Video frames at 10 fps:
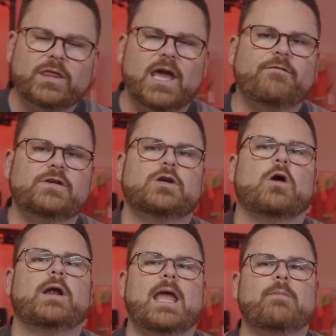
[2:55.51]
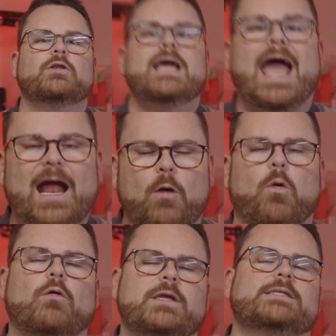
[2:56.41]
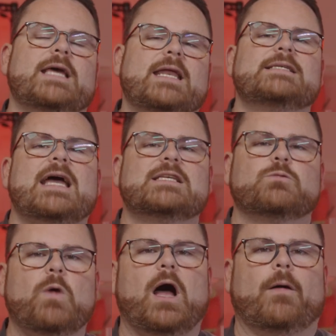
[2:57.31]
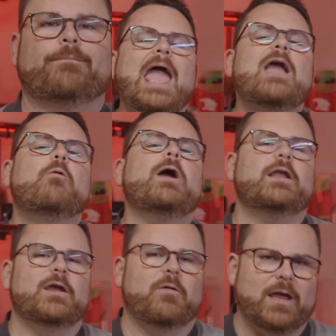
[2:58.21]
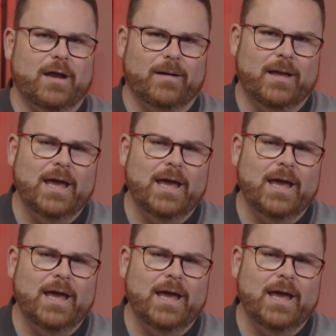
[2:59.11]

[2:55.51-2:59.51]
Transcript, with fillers: with FSR enabled at quality settings as well. A quick note here,